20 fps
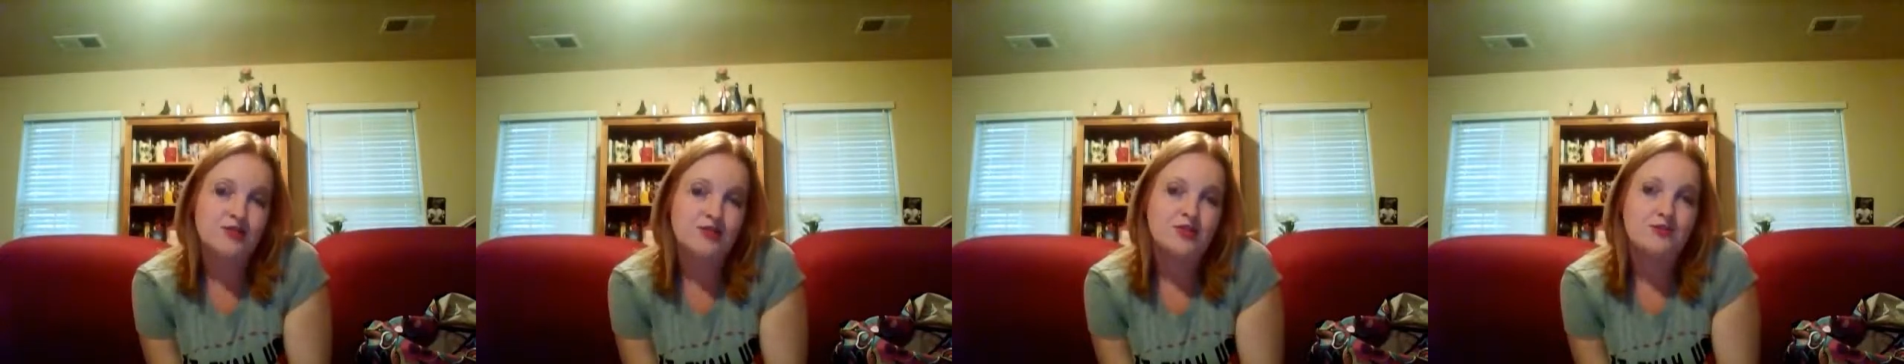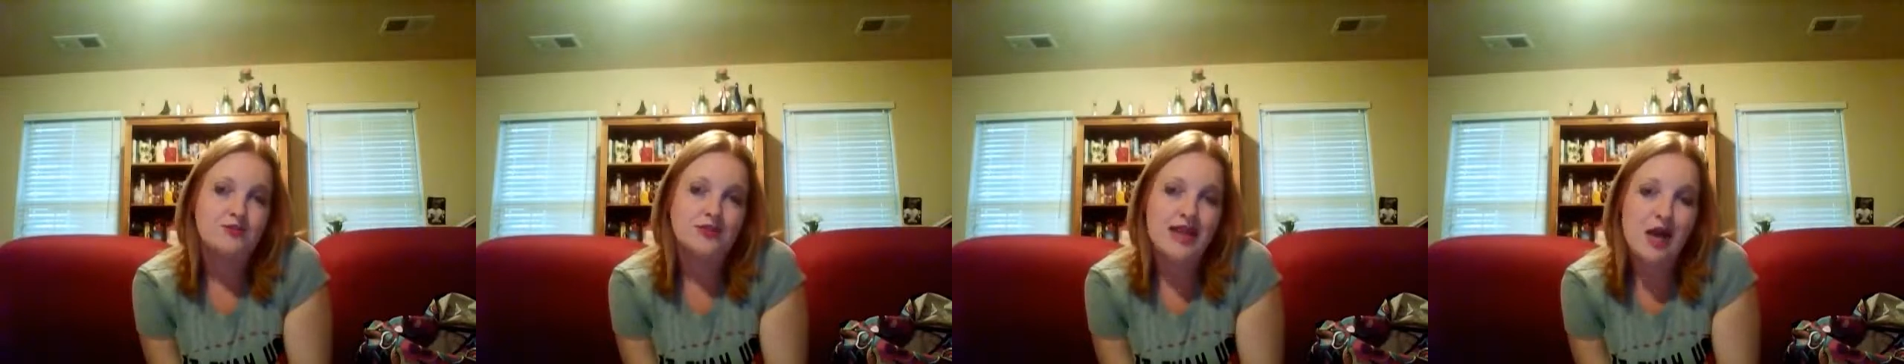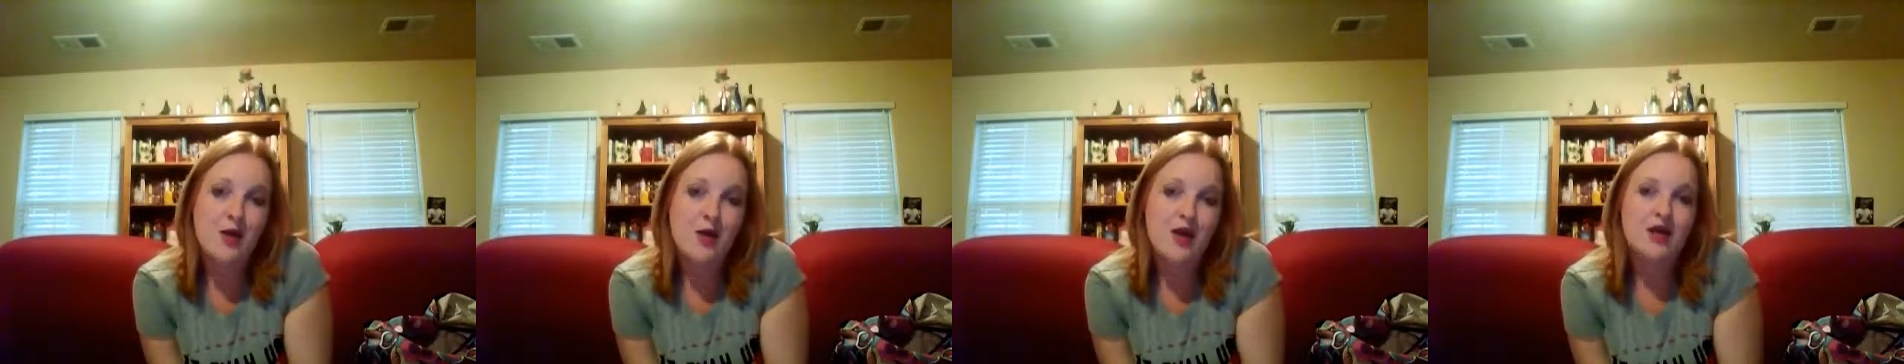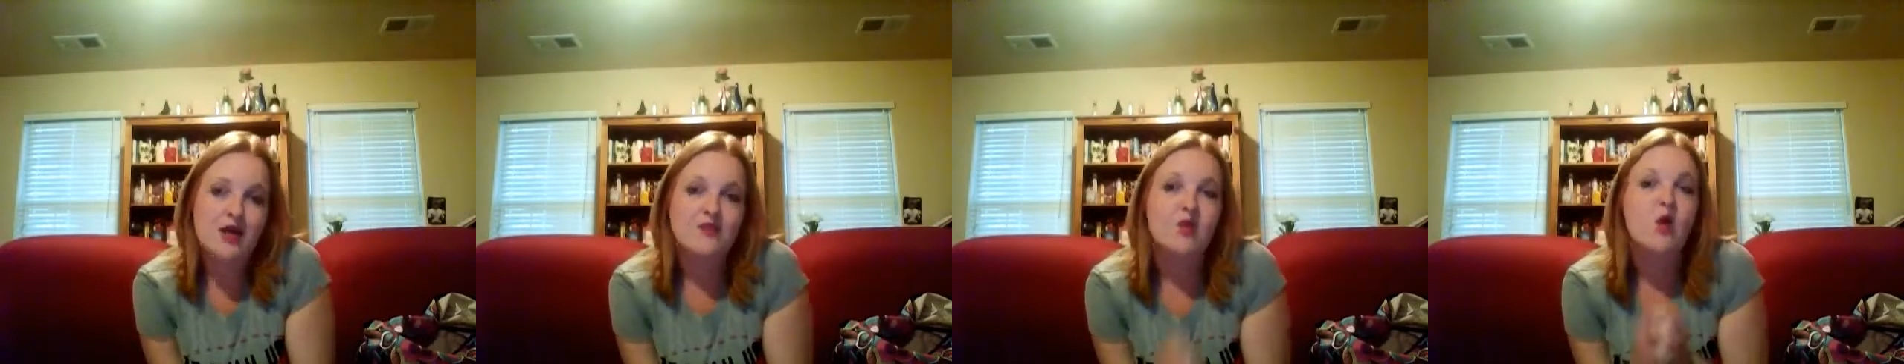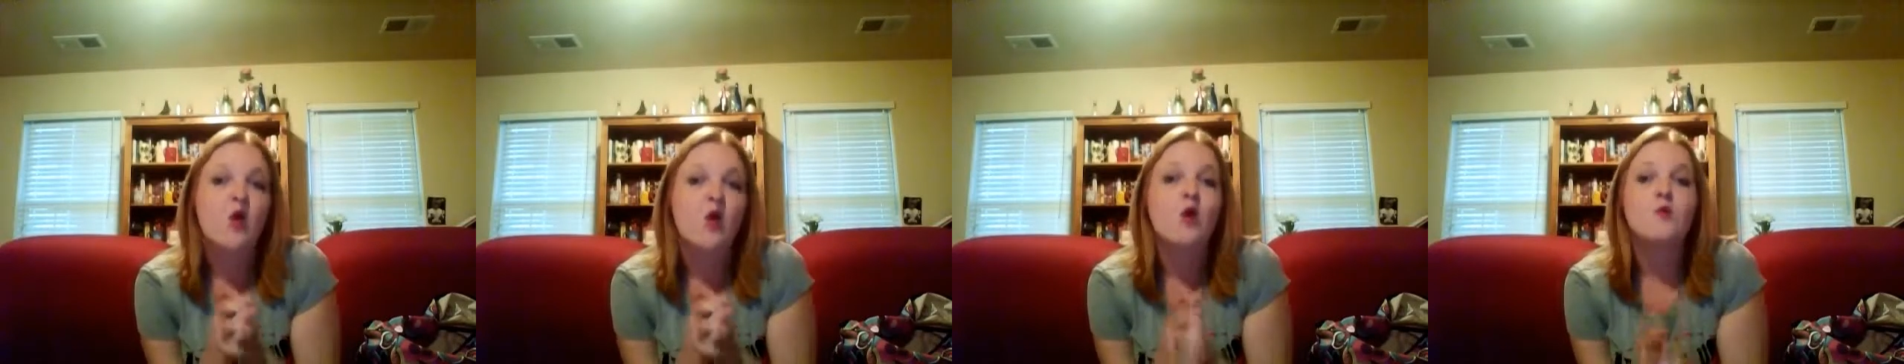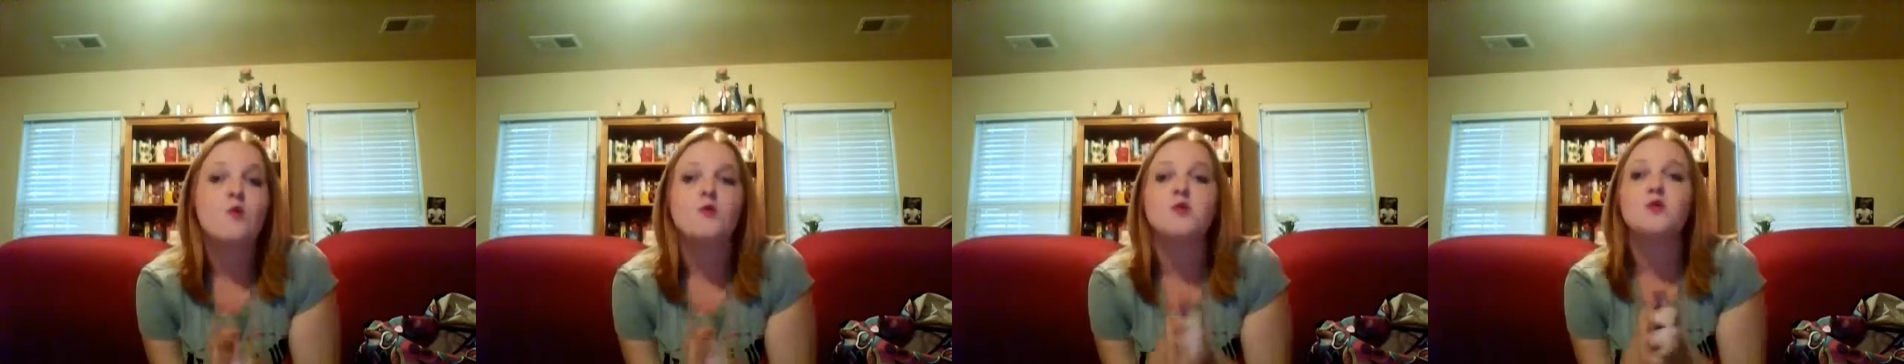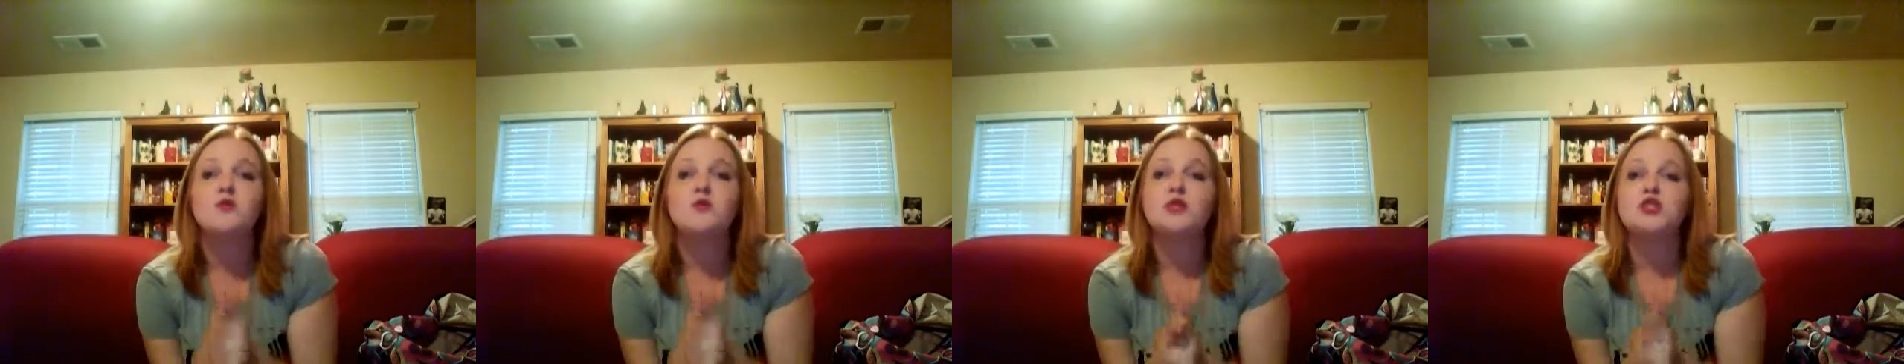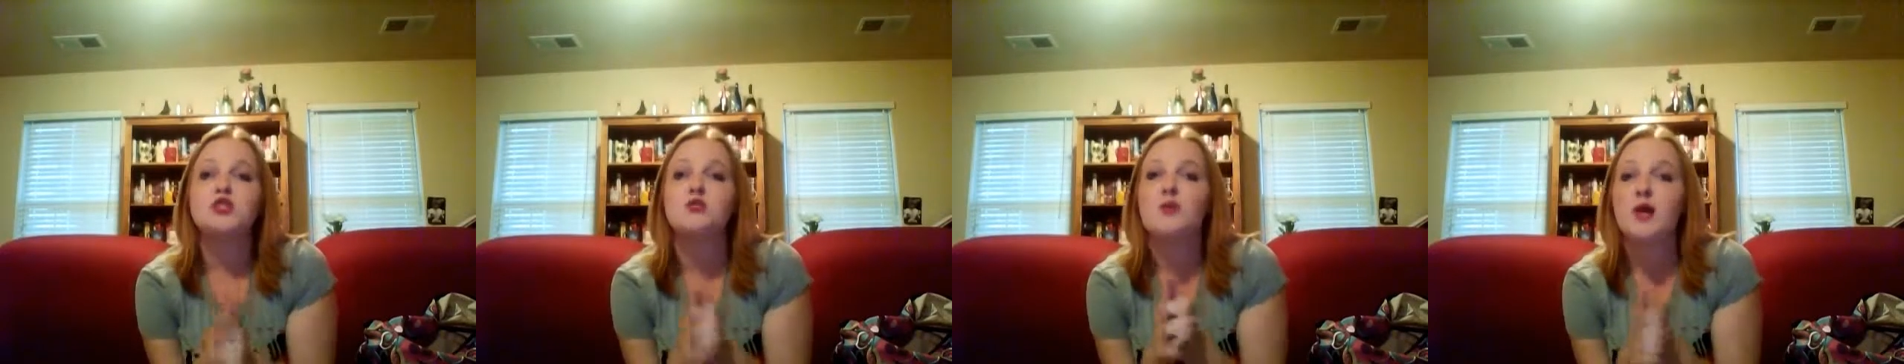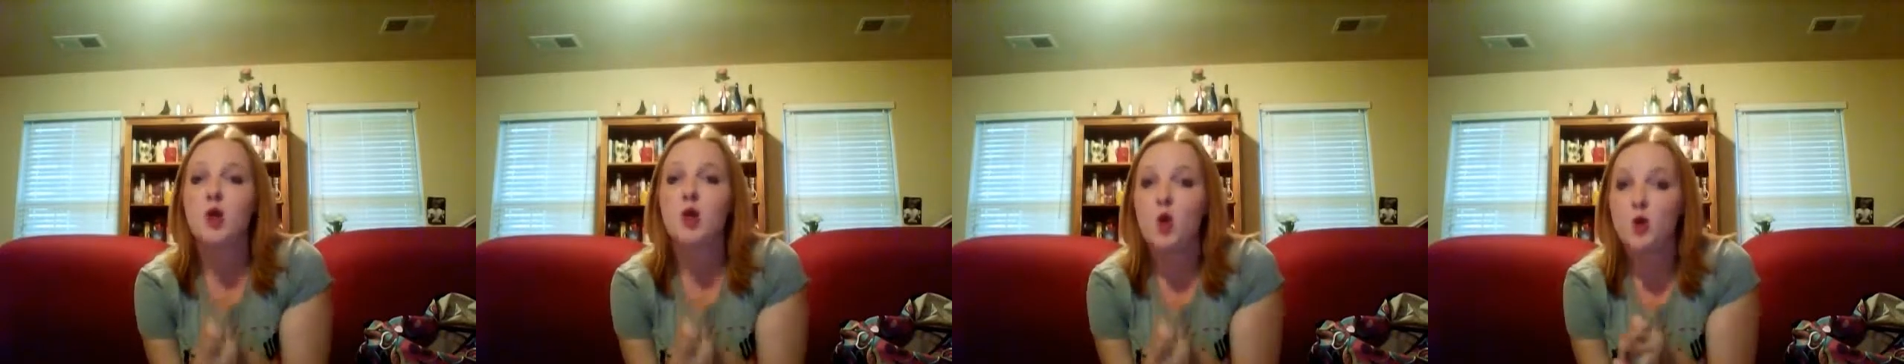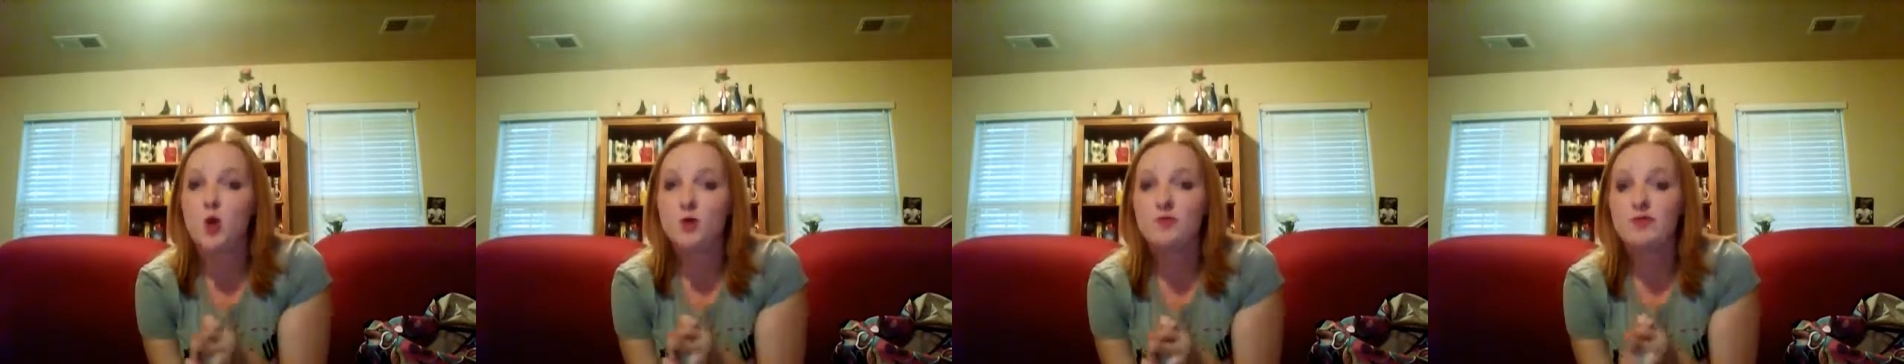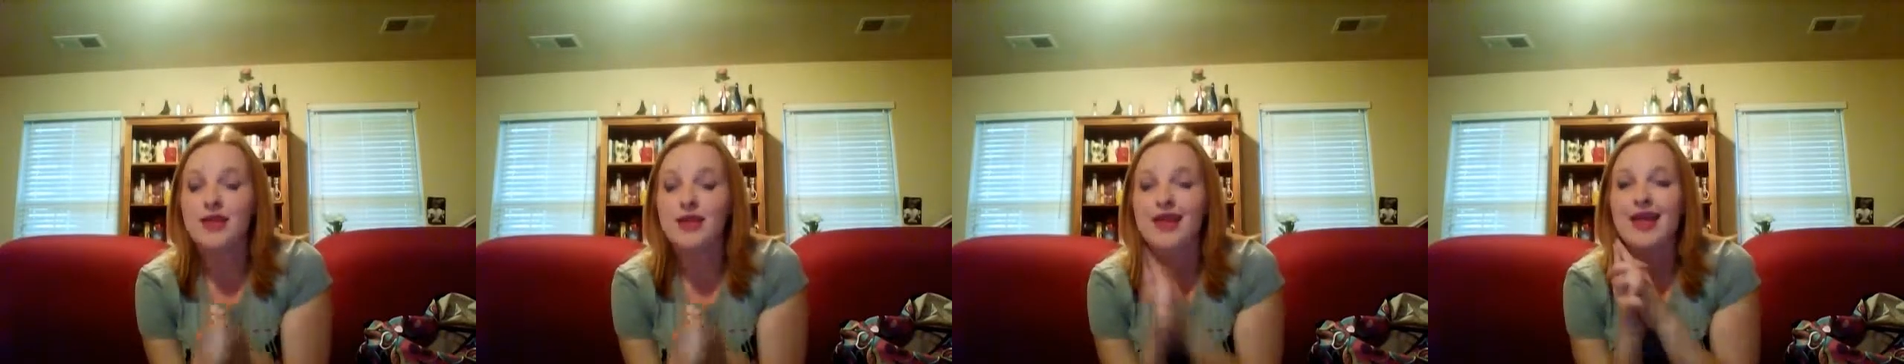So now I've almost reached my goal,